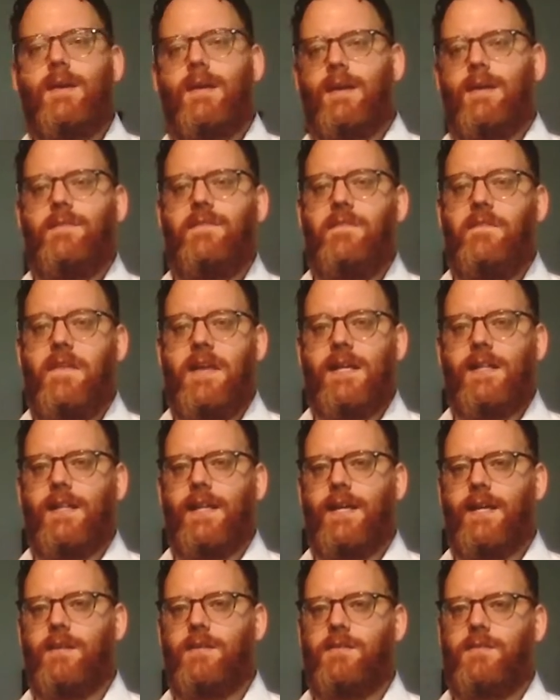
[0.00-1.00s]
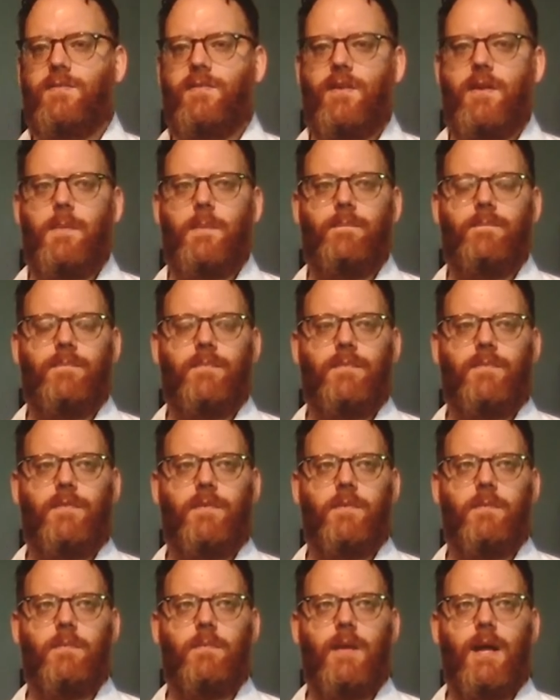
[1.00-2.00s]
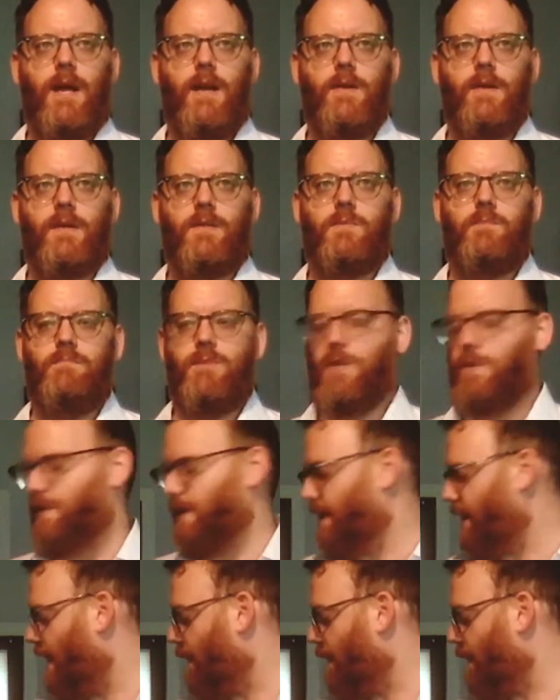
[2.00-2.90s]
kind of feelings from Eric's music,